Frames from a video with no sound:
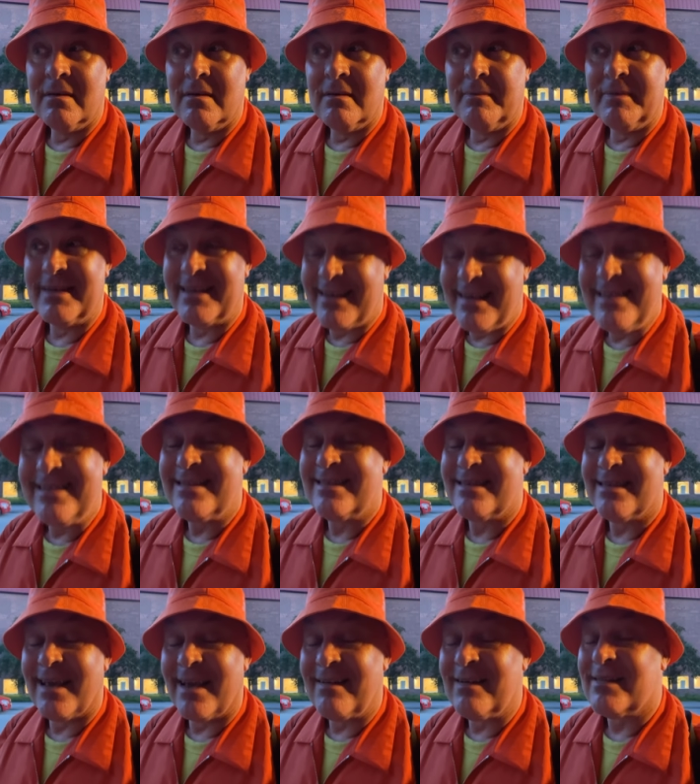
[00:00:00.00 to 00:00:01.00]
But at least
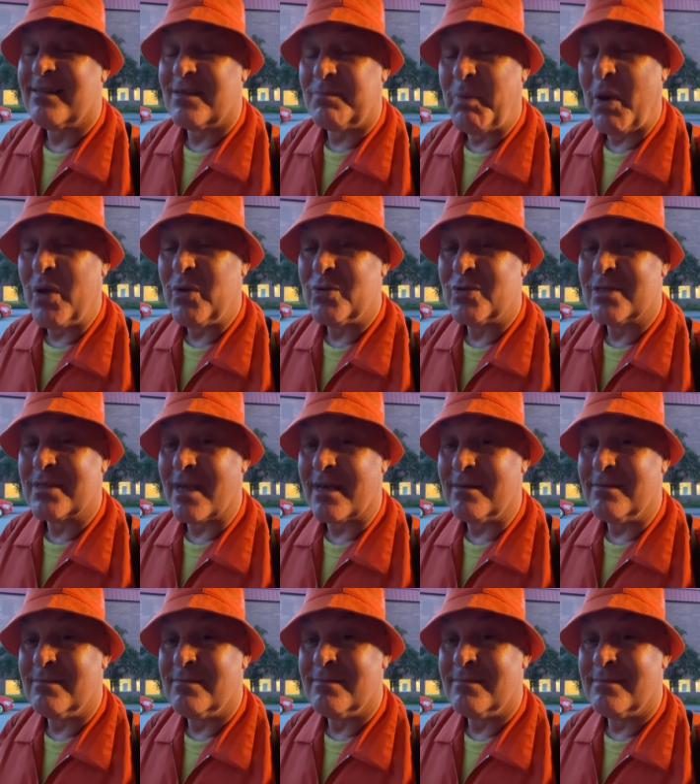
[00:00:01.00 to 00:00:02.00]
I got the poster.
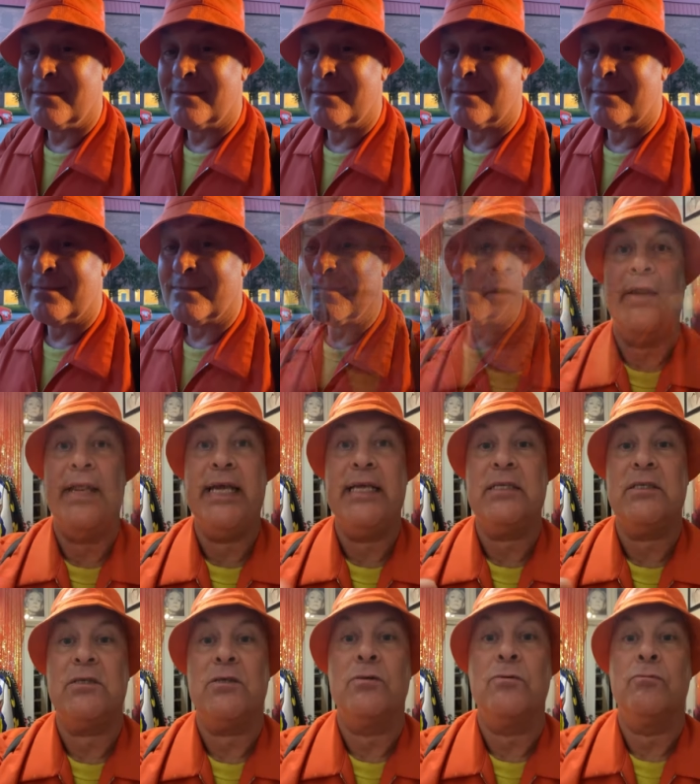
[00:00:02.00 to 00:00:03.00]
There it
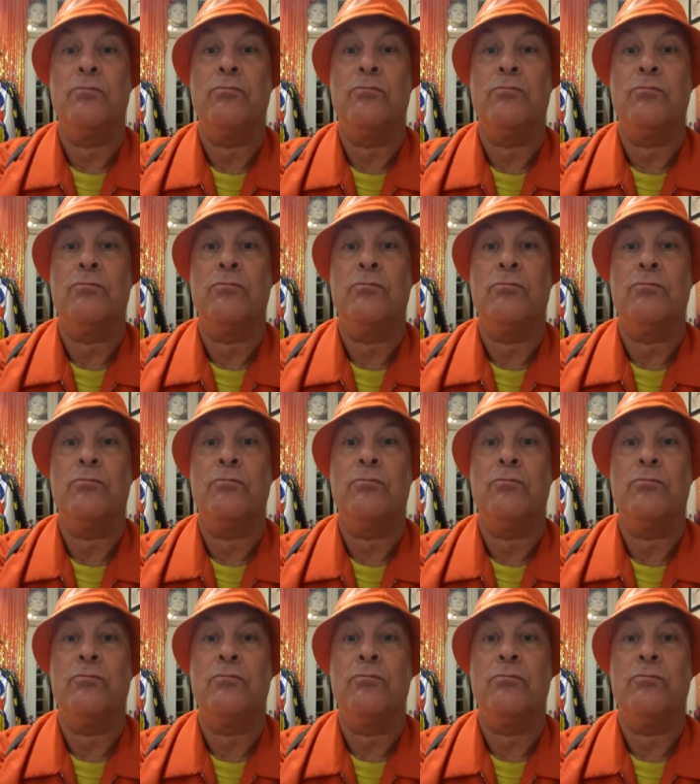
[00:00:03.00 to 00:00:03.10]
is.